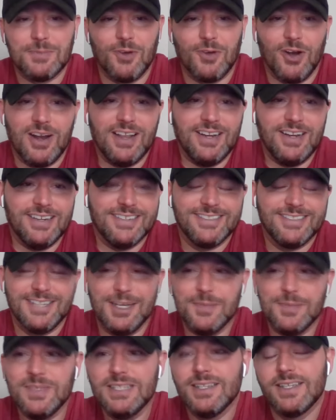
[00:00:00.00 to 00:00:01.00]
Doesn't seem
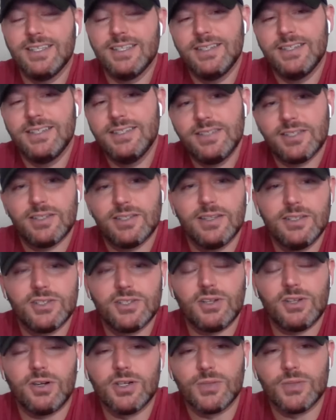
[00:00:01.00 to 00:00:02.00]
great. I mean, like
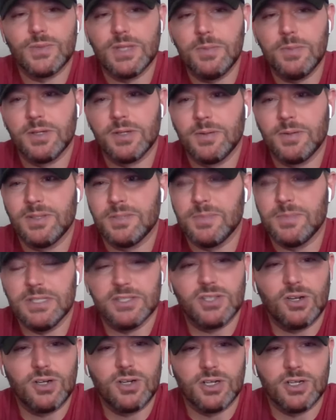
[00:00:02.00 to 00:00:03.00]
these these starters, when they build
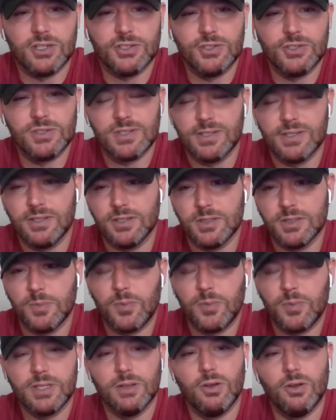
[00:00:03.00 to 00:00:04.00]
on to these starters,
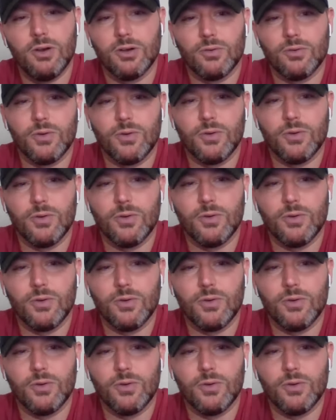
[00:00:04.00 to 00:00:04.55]
usually there's a pretty